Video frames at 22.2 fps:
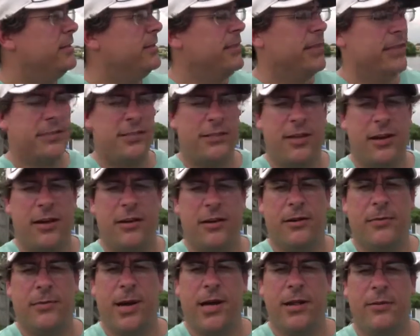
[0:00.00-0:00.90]
that's
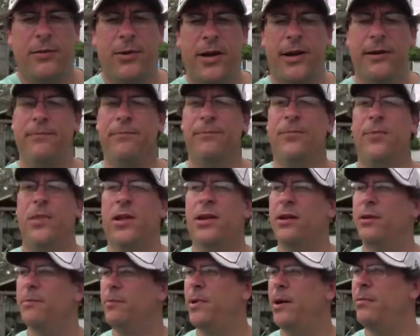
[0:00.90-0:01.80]
thunder by the way,
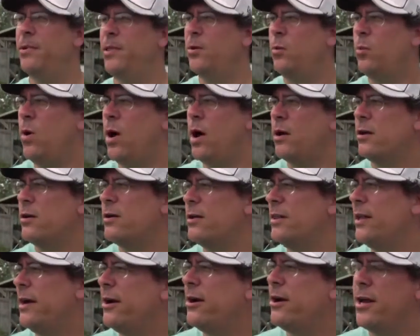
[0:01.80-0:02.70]
maybe the water
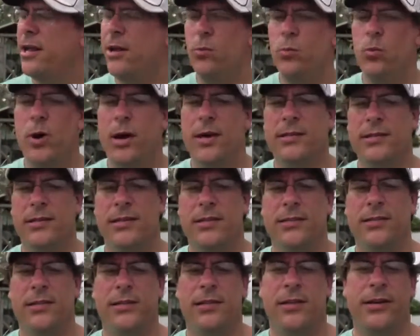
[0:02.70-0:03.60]
clarity wasn't
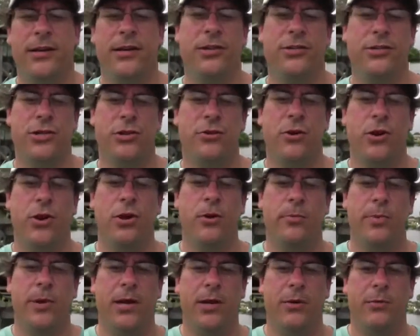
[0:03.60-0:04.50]
as clear as you were
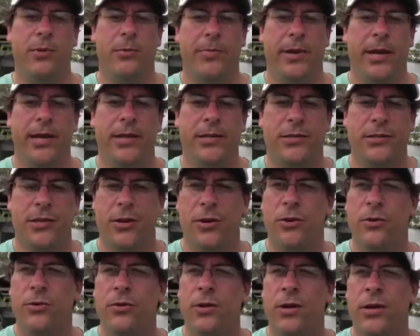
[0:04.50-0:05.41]
hoping it would be,
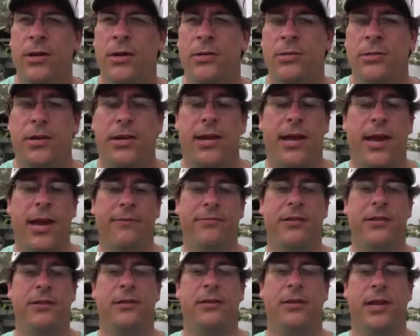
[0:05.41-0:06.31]
so you have
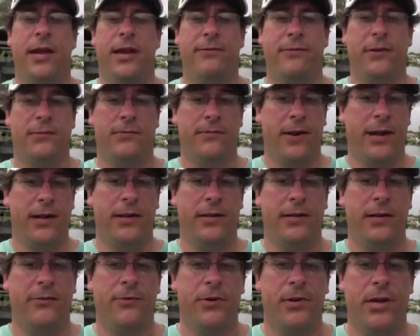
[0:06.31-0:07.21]
to find a
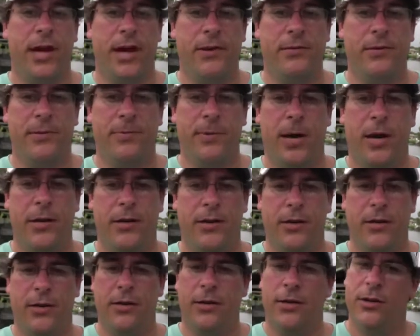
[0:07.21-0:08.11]
different dive spot,
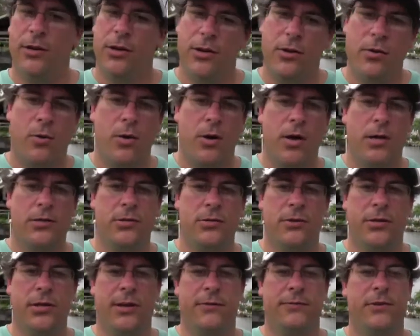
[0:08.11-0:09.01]
and you go on
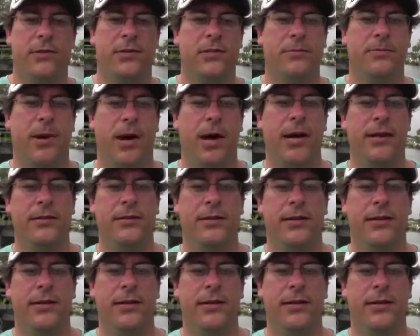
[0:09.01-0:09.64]
to a different spot.